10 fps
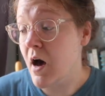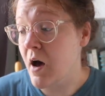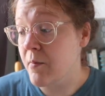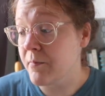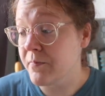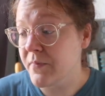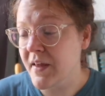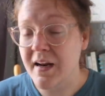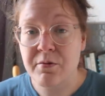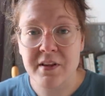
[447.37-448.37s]

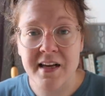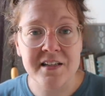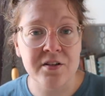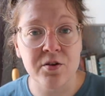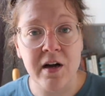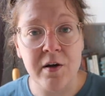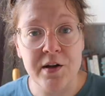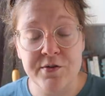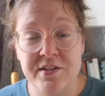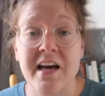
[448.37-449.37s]
And I would like to learn how
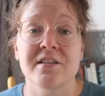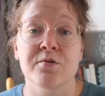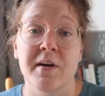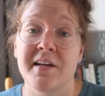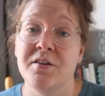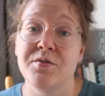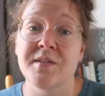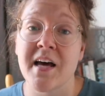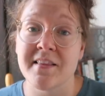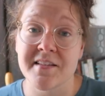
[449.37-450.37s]
to use that so I can
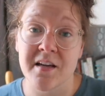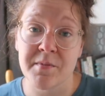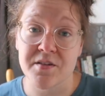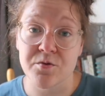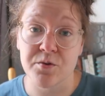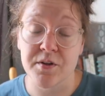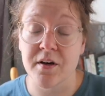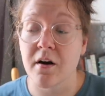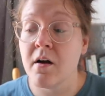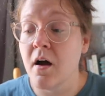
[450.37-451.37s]
use that this coming school
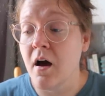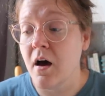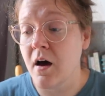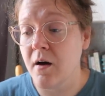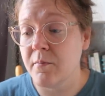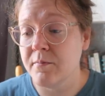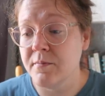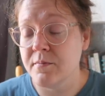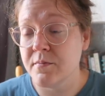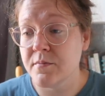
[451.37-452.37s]
year. I
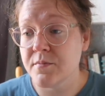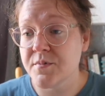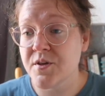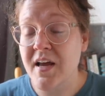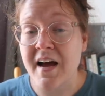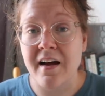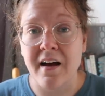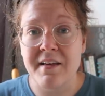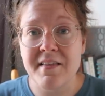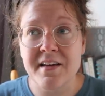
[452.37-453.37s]

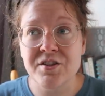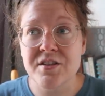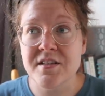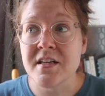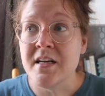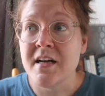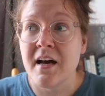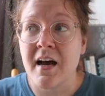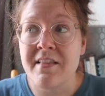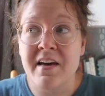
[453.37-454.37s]
think
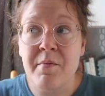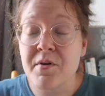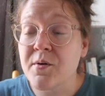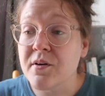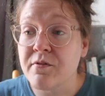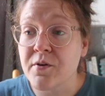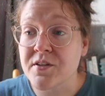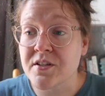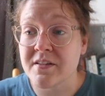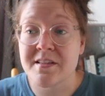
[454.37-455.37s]
I'm going to
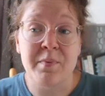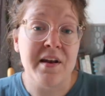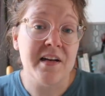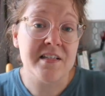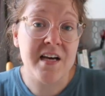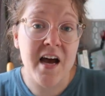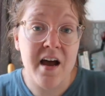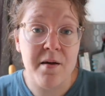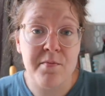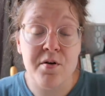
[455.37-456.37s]
focus on spending
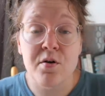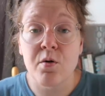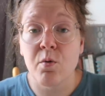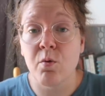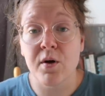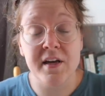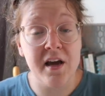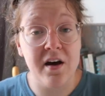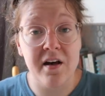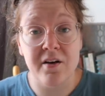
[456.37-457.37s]
time
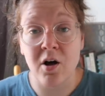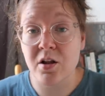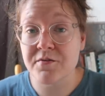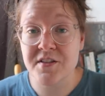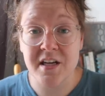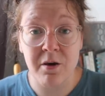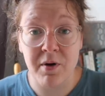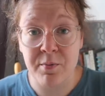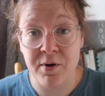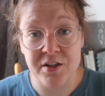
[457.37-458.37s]
working on all of the
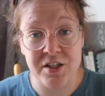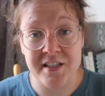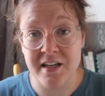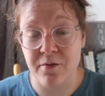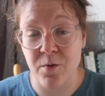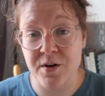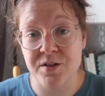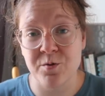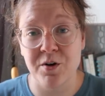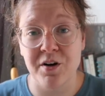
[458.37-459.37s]
DIY projects that I've
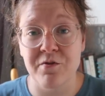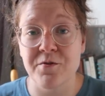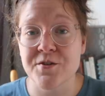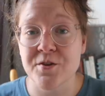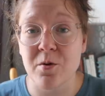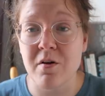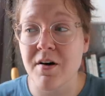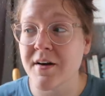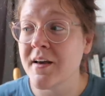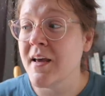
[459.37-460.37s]
wanted to work on for so
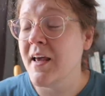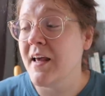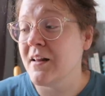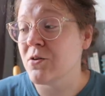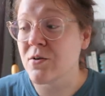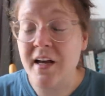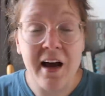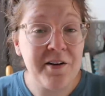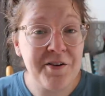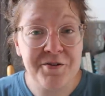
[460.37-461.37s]
long, learning
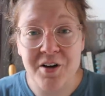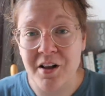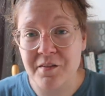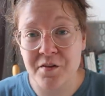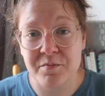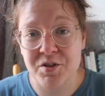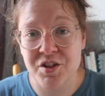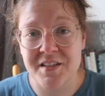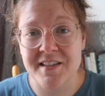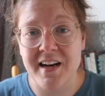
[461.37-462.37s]
how to use all of the
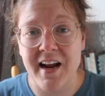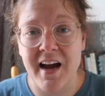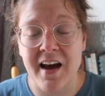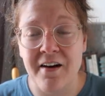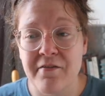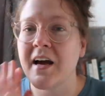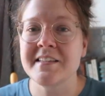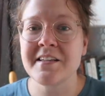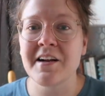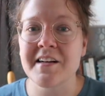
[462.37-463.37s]
machines that I have.
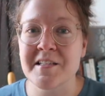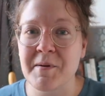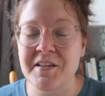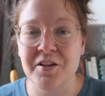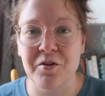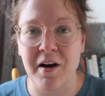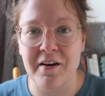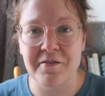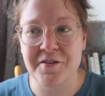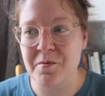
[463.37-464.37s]
I did not expect to
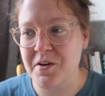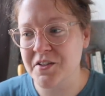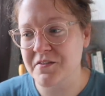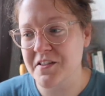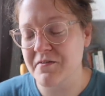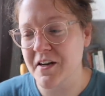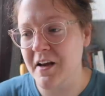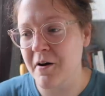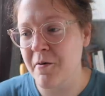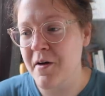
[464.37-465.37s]
cry for so much of this
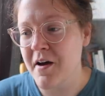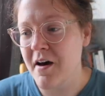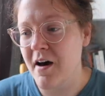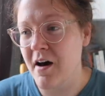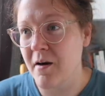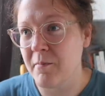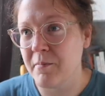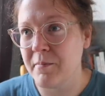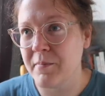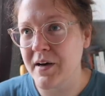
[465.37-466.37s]
video,
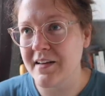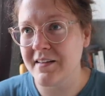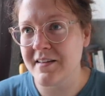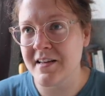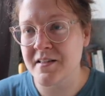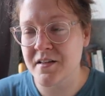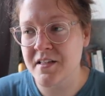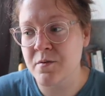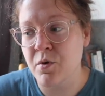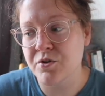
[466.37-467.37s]
but
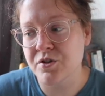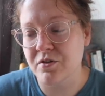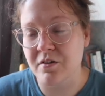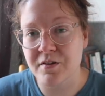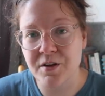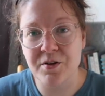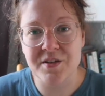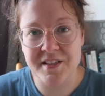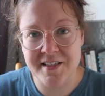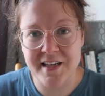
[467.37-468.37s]
it's emotional, you know,
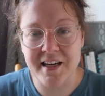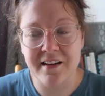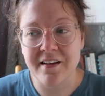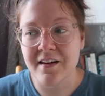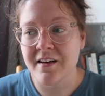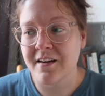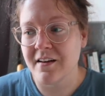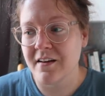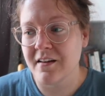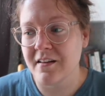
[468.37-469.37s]
to see
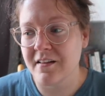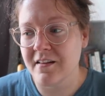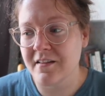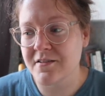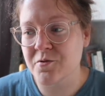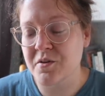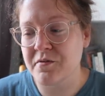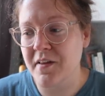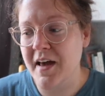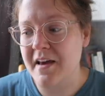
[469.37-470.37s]
sort
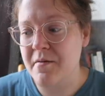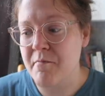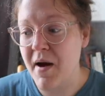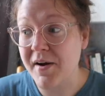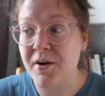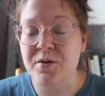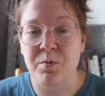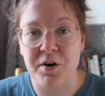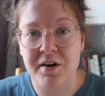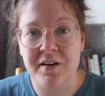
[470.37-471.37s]
of like my
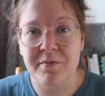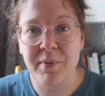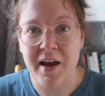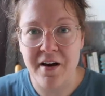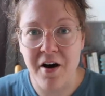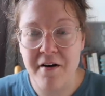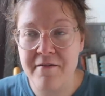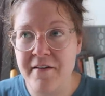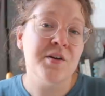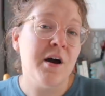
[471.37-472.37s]
hard work pay
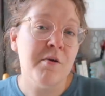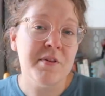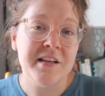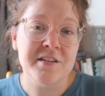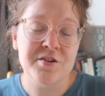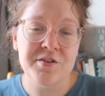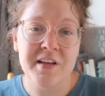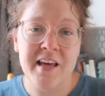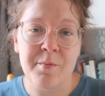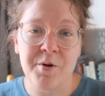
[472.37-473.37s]
off. So now I would like to turn
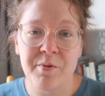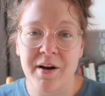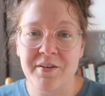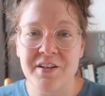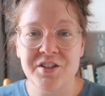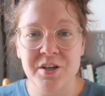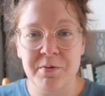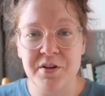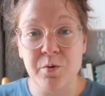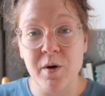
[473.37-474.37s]
the camera around and
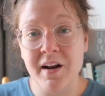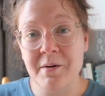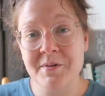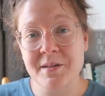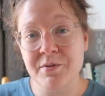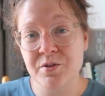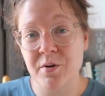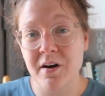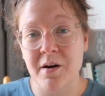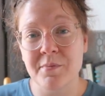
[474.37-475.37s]
share with you what I was able
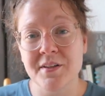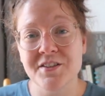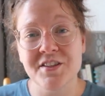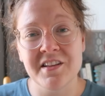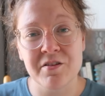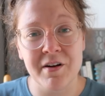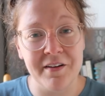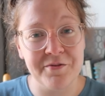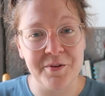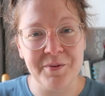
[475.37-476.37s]
to accomplish in the craft